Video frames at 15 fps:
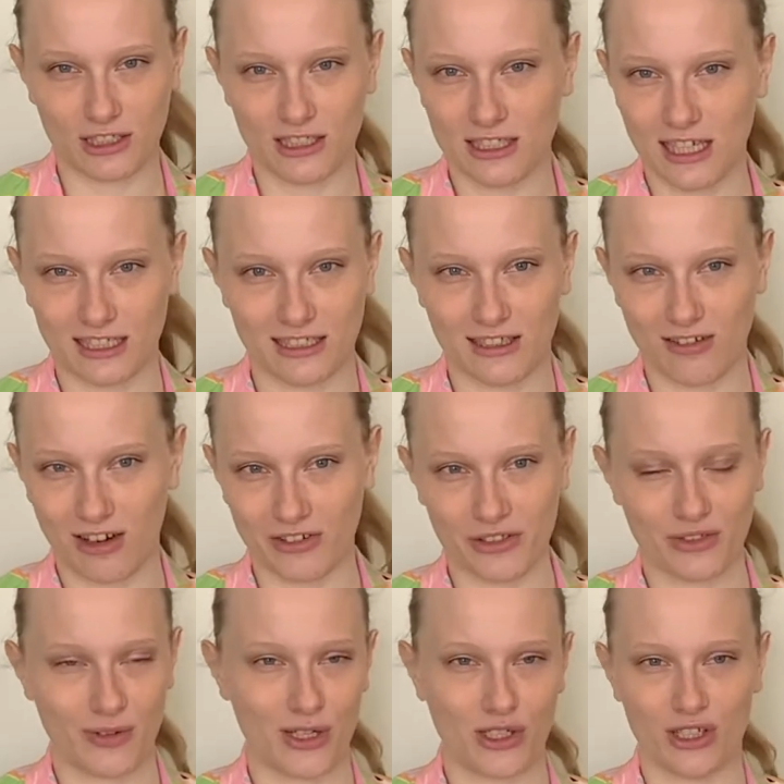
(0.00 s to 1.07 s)
to textile
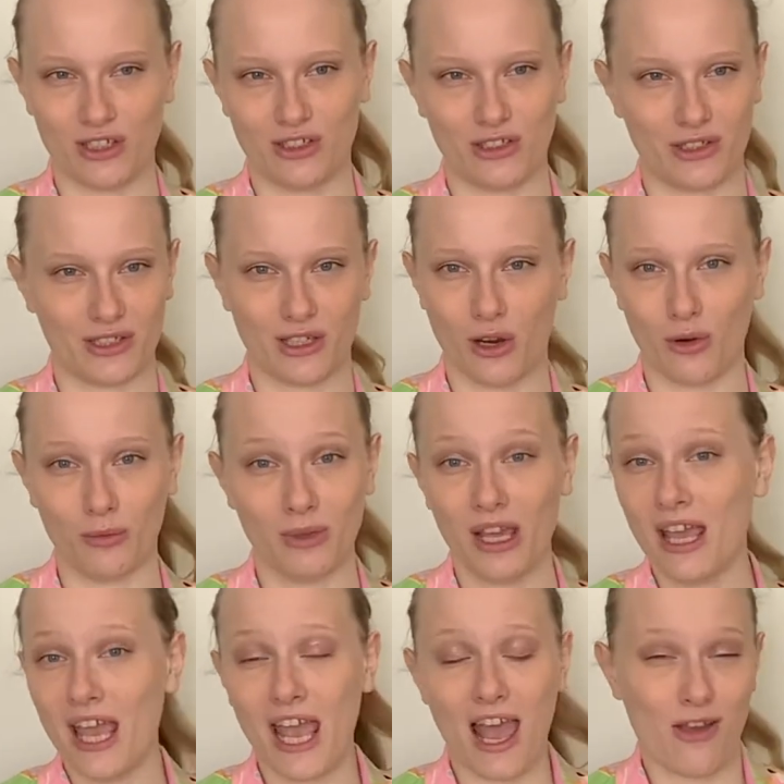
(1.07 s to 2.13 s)
conservation, just so
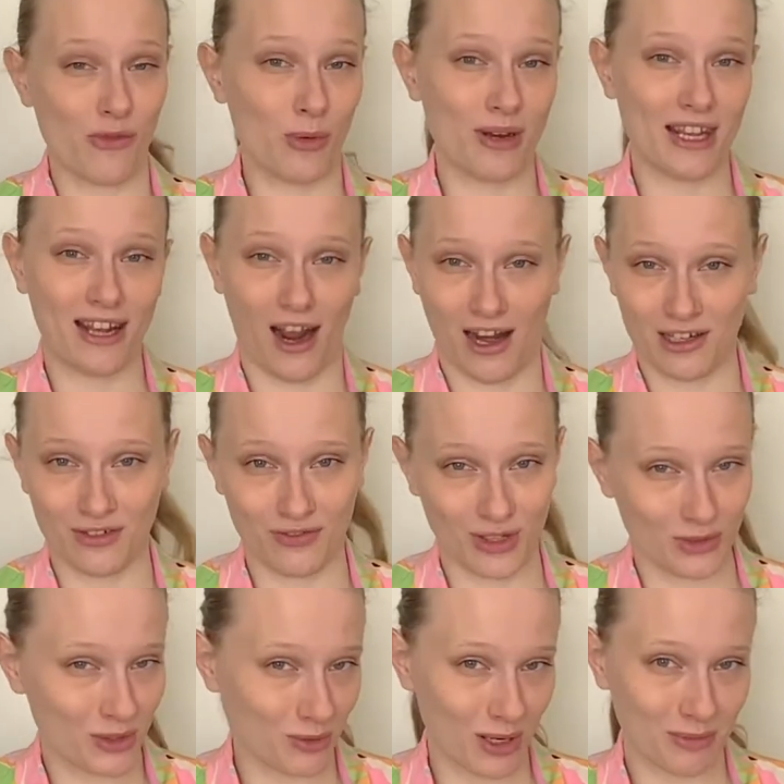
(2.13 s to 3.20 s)
everybody kind of
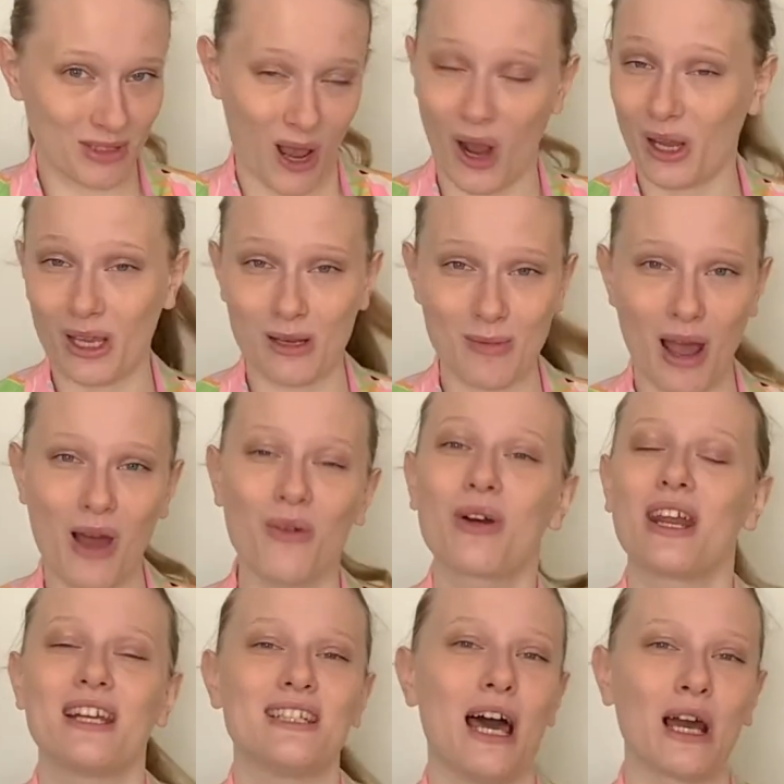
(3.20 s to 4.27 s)
knows what I'm talking about when
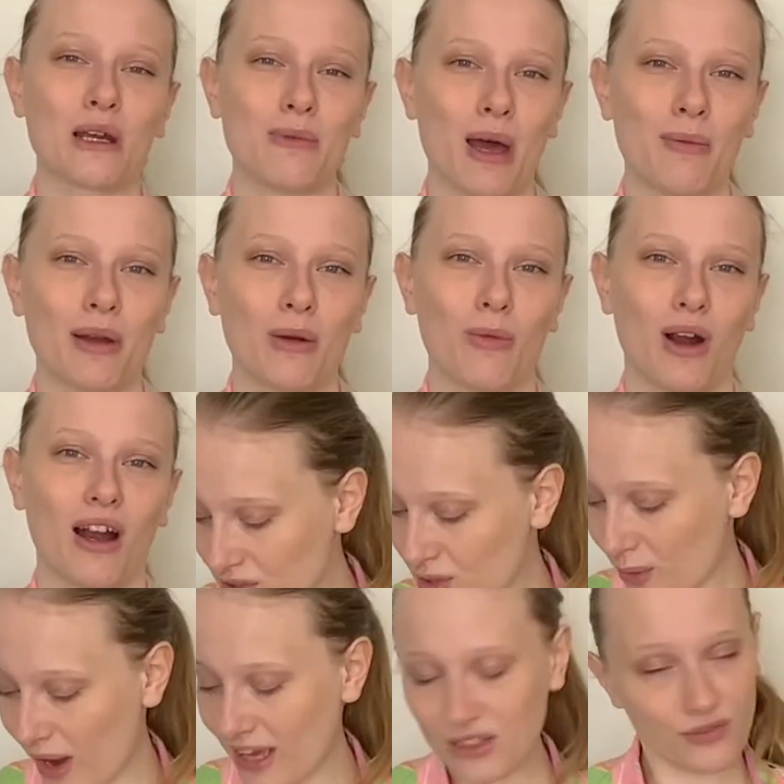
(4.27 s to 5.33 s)
I talk about my work. So
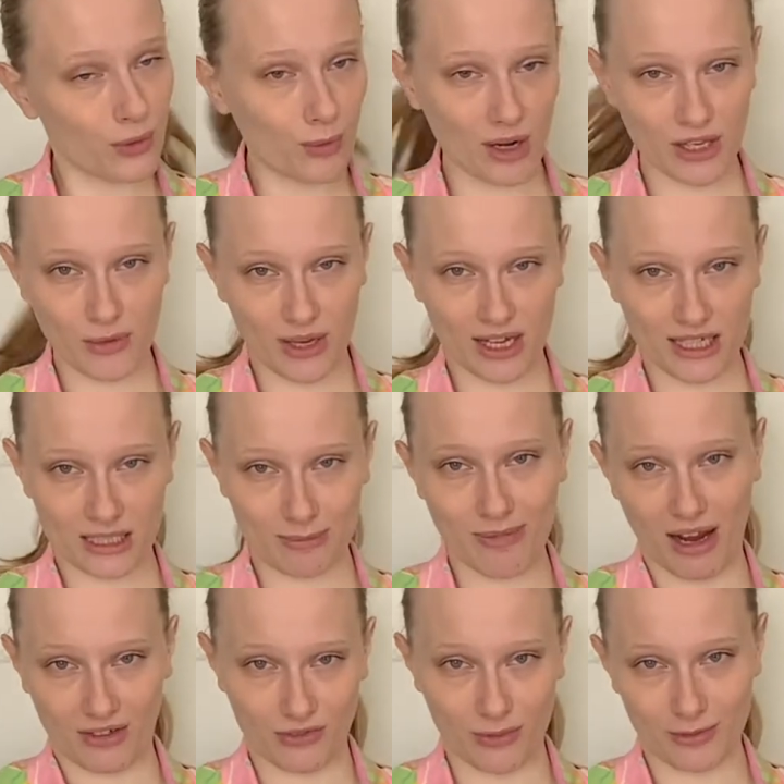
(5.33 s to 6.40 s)
as for what you can
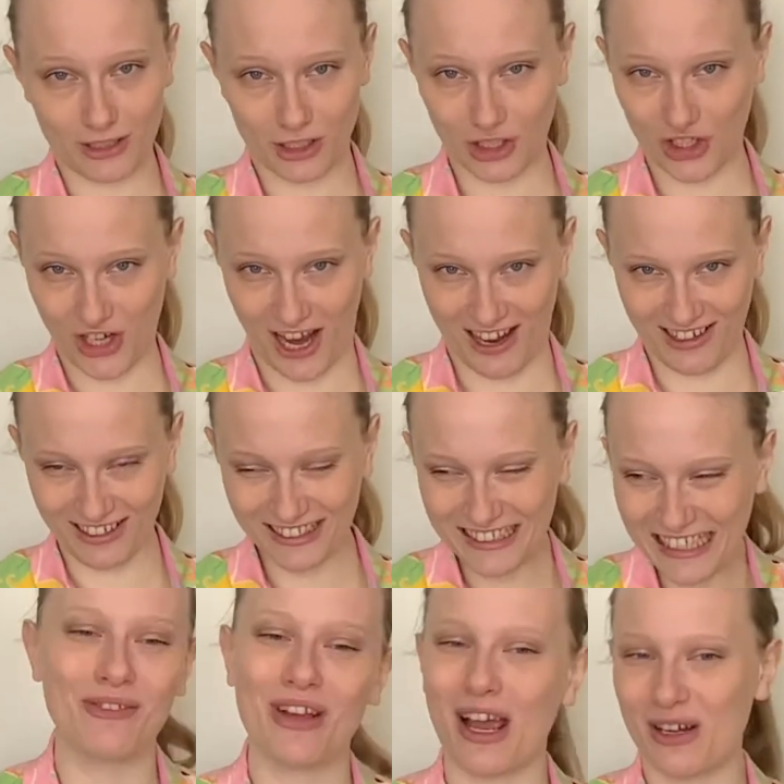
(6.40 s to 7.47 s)
expect from this channel,
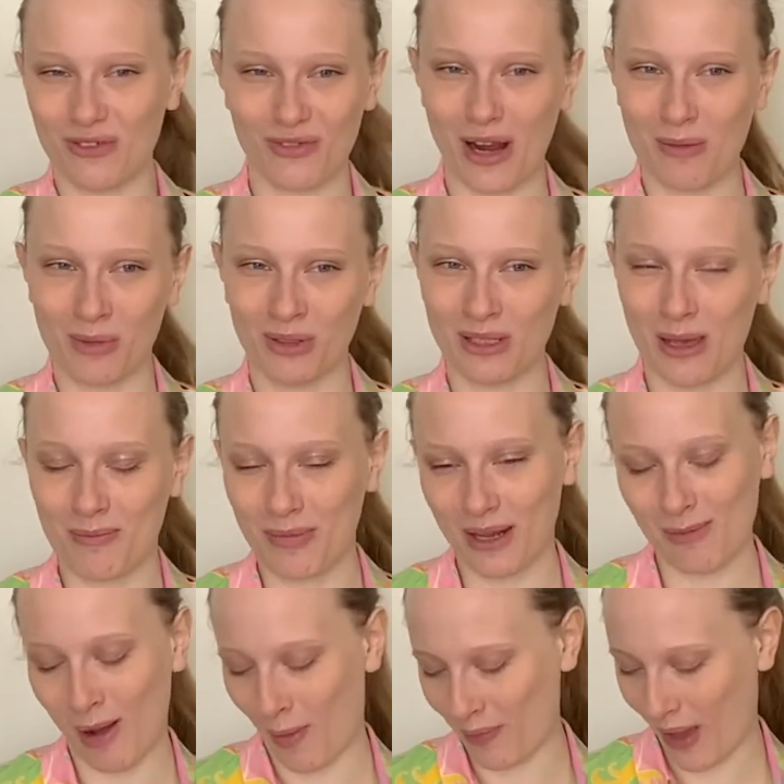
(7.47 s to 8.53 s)
kind of rambled a bit
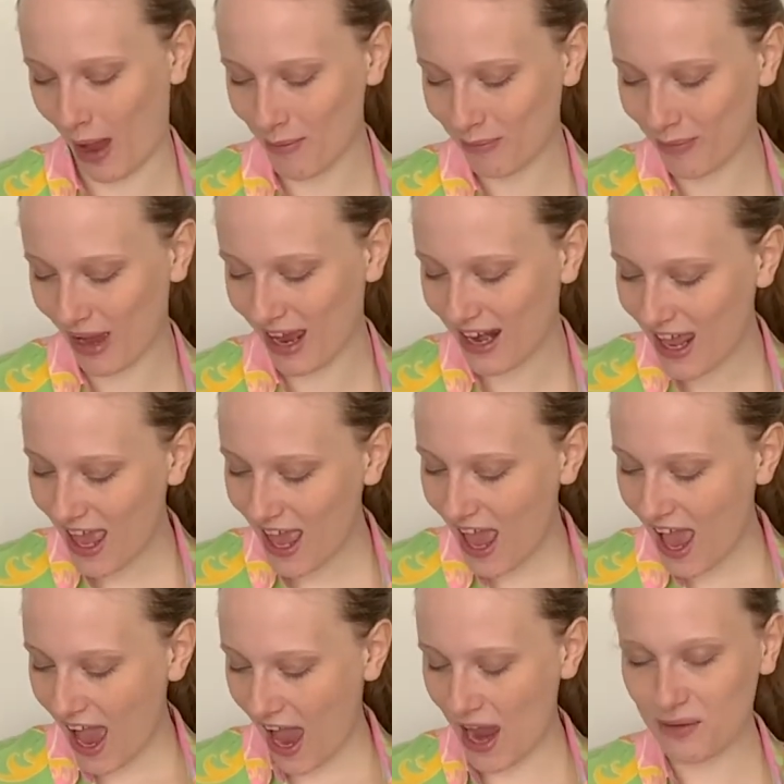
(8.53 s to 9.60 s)
about that, but
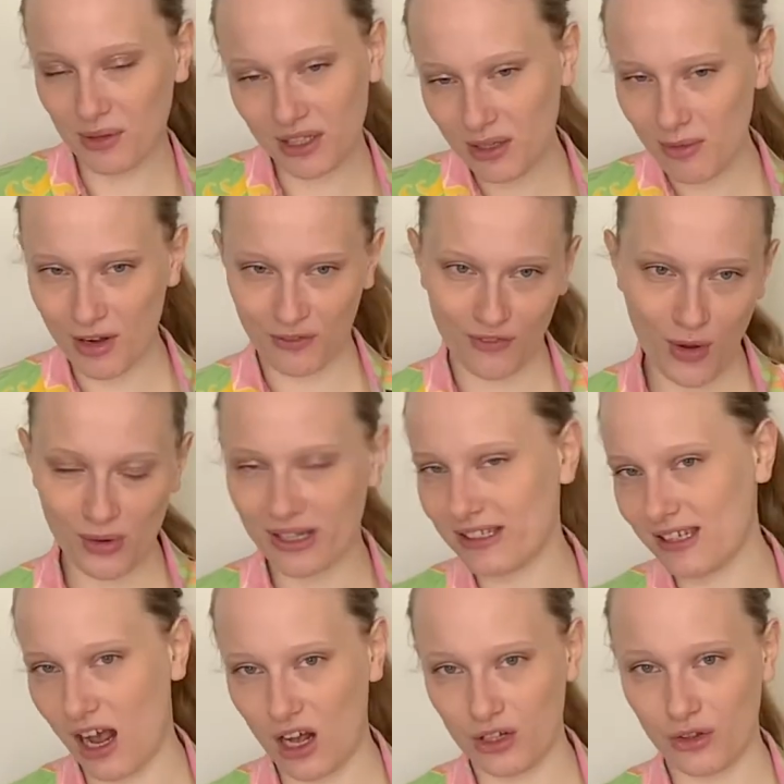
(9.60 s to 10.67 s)
I really want to focus
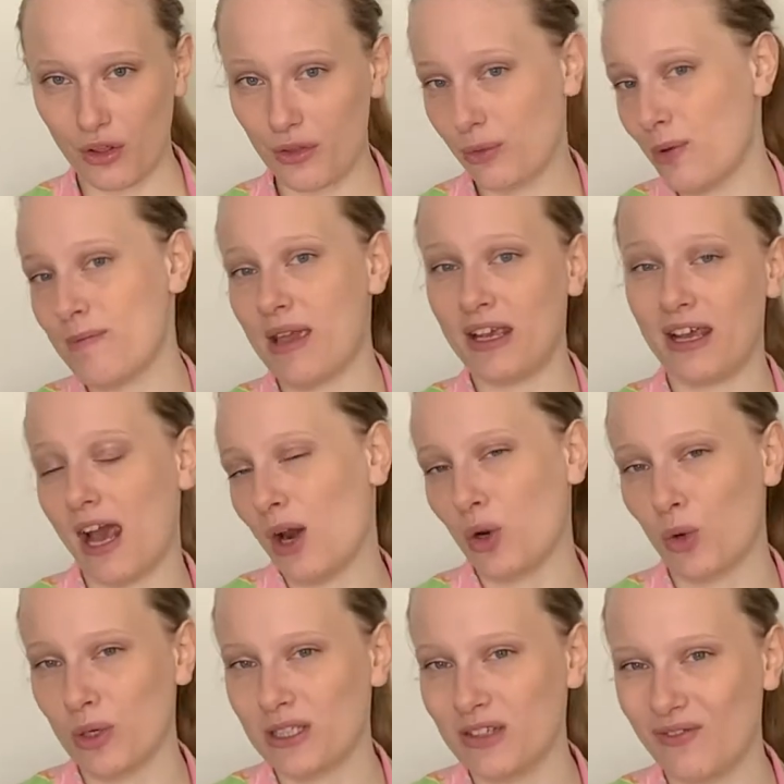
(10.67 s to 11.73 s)
on three main
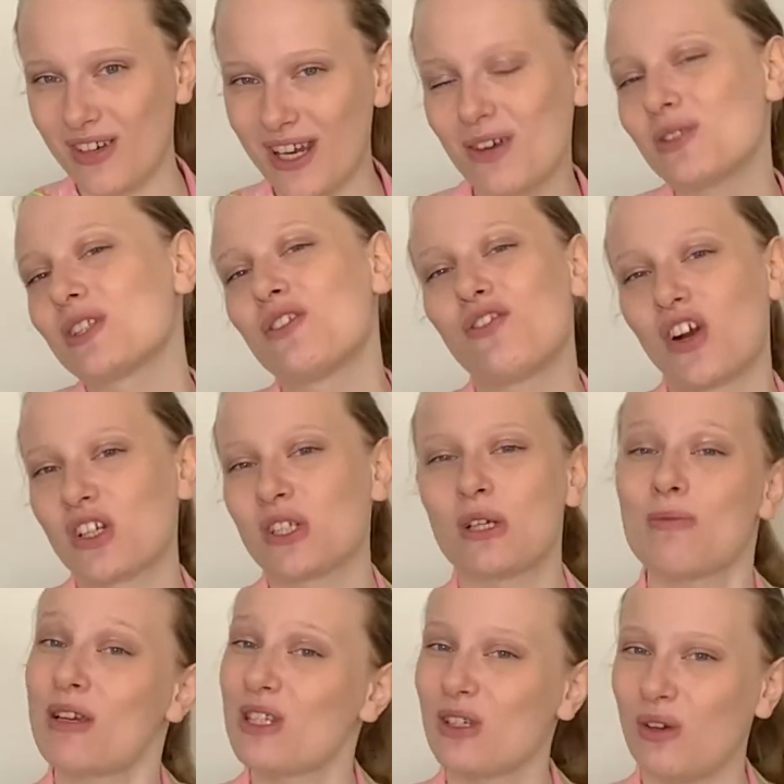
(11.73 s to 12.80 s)
categories of videos. The first are
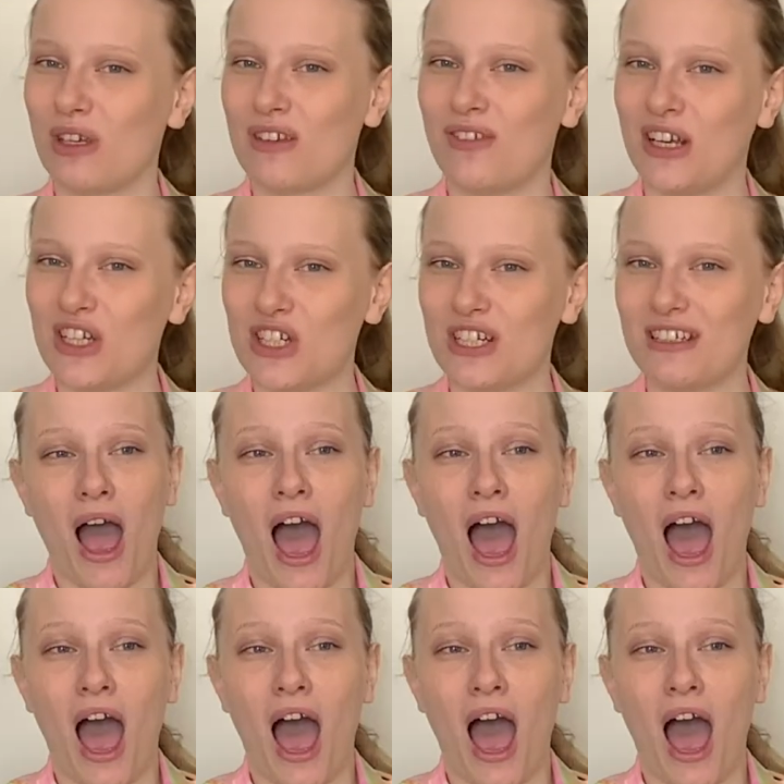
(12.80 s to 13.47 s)
my sewing adventures.